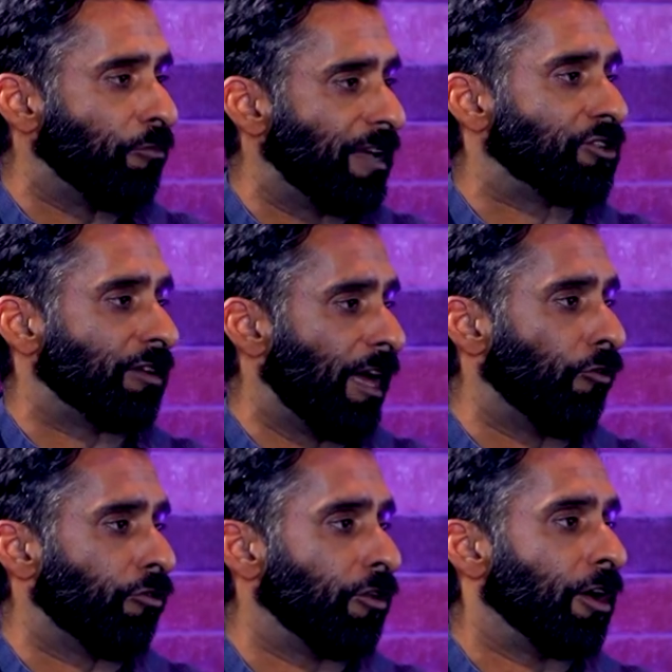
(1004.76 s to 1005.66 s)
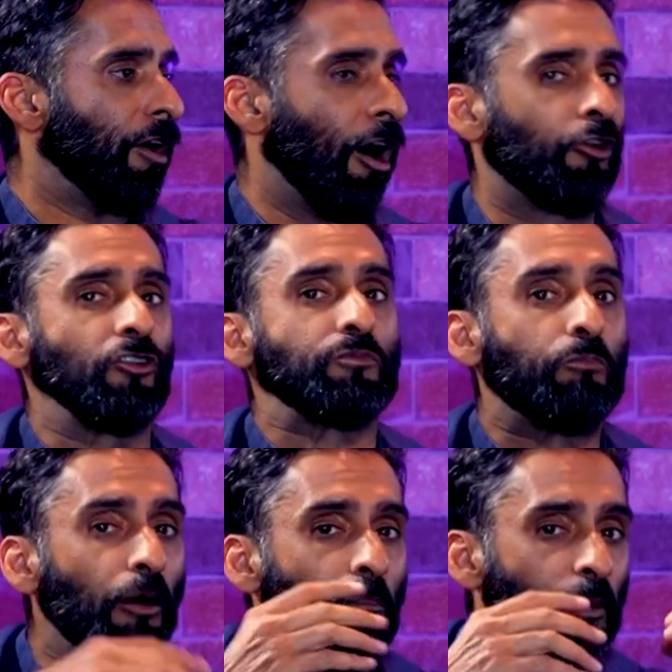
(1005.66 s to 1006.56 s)
mental health across
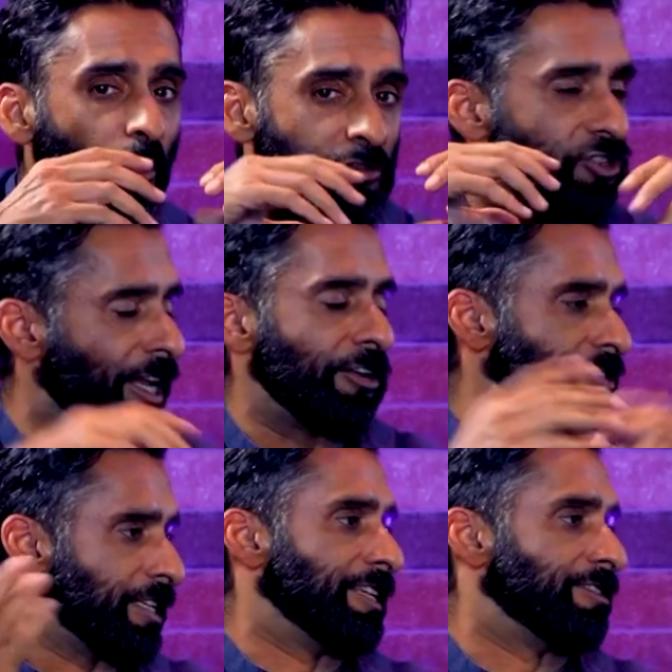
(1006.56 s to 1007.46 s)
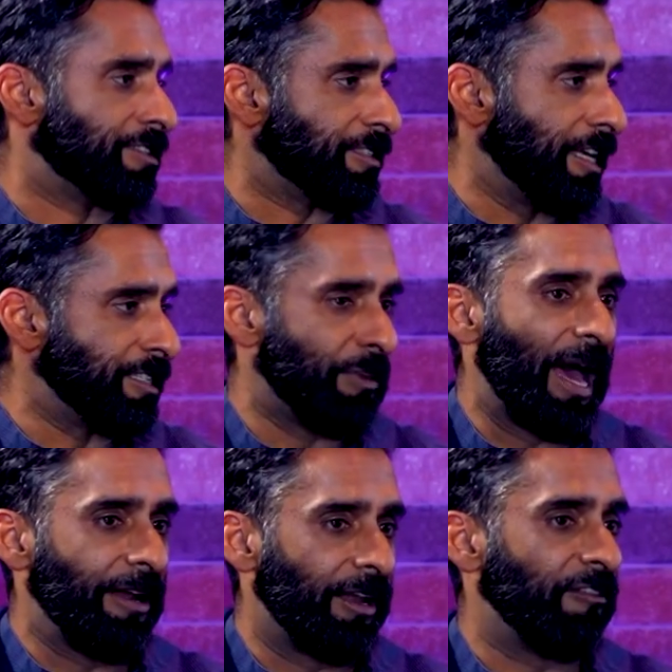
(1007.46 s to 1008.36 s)
both genders is
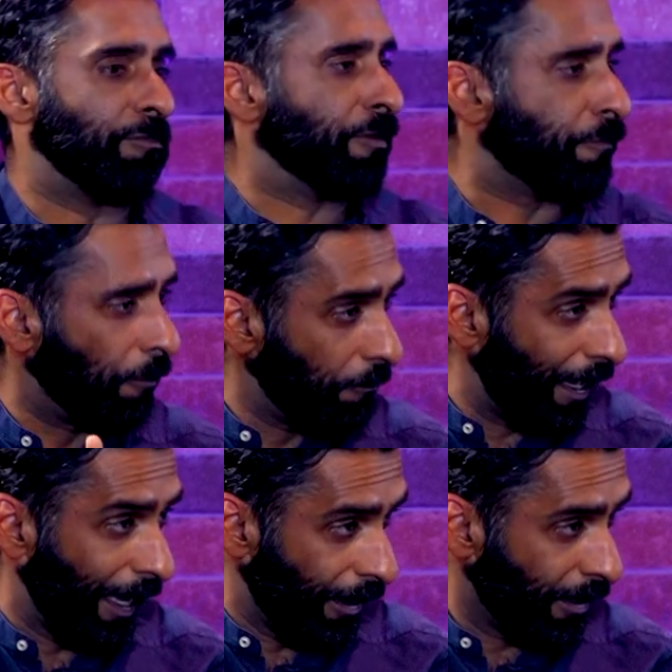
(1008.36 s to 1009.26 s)
bad enough, but for men,